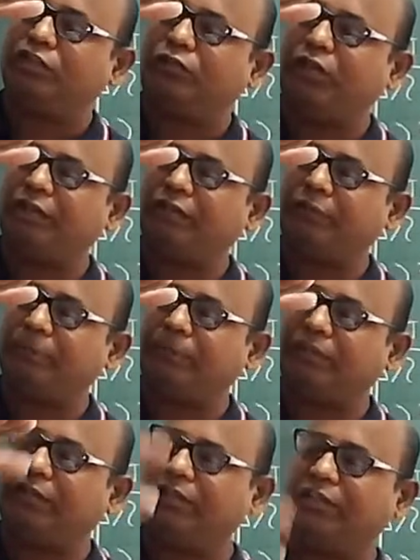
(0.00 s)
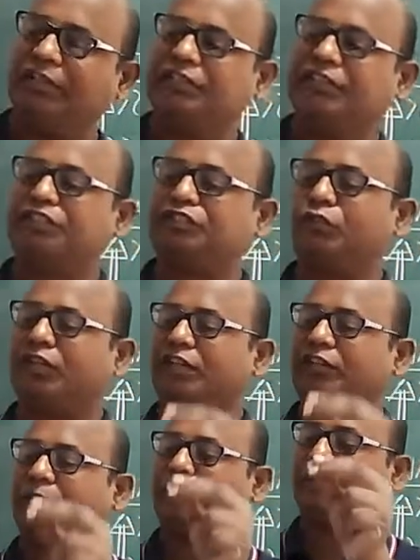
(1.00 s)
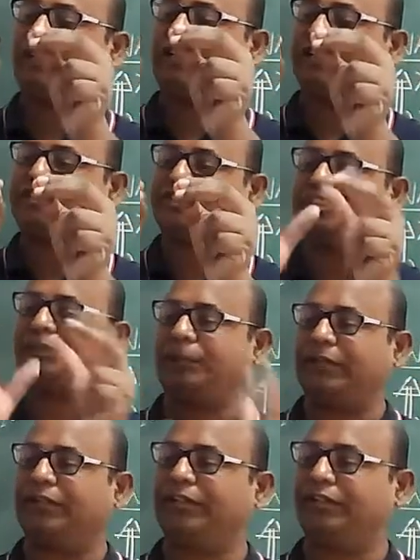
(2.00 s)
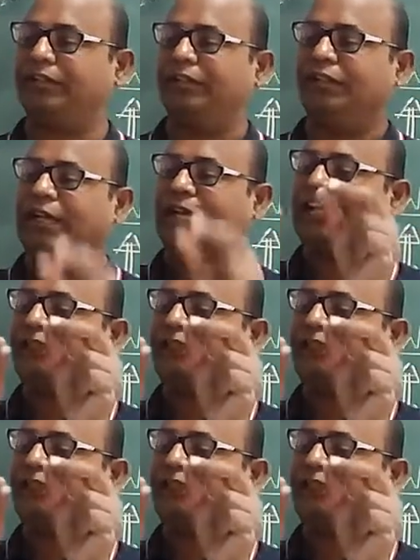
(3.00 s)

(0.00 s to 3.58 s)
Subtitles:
water vapor, this water vapor touches the plate and